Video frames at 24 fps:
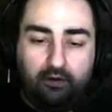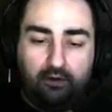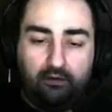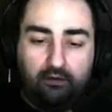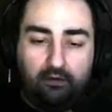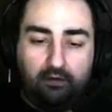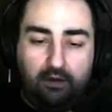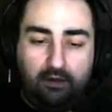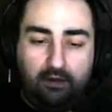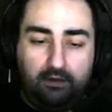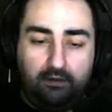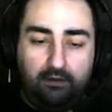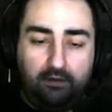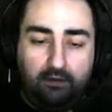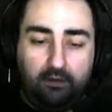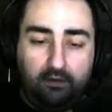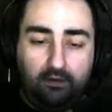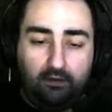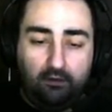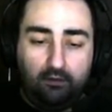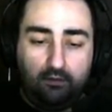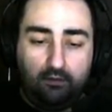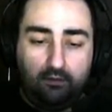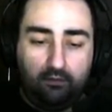
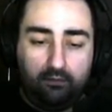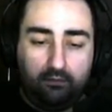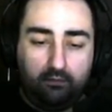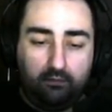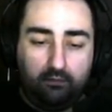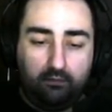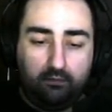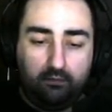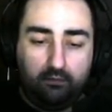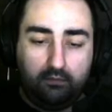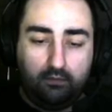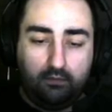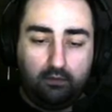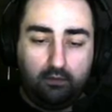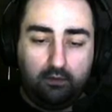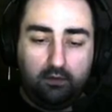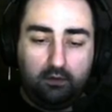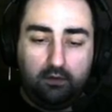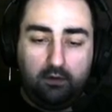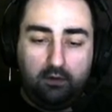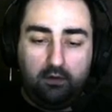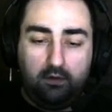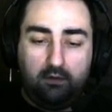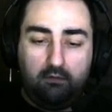lightning.
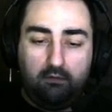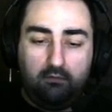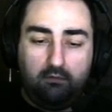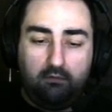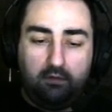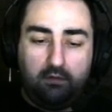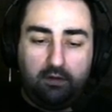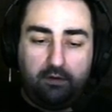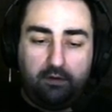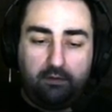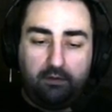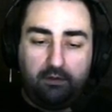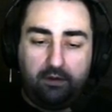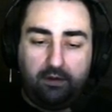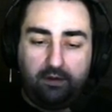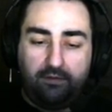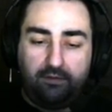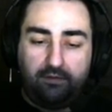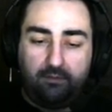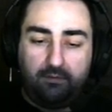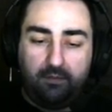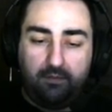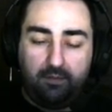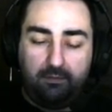We'll let her get
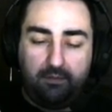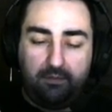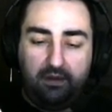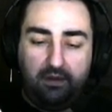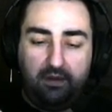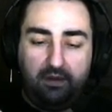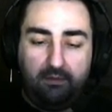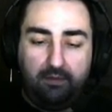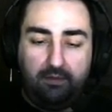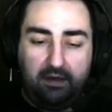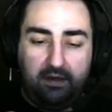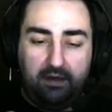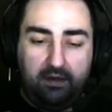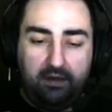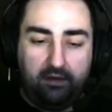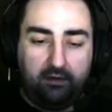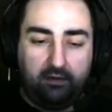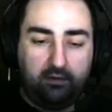some MP back.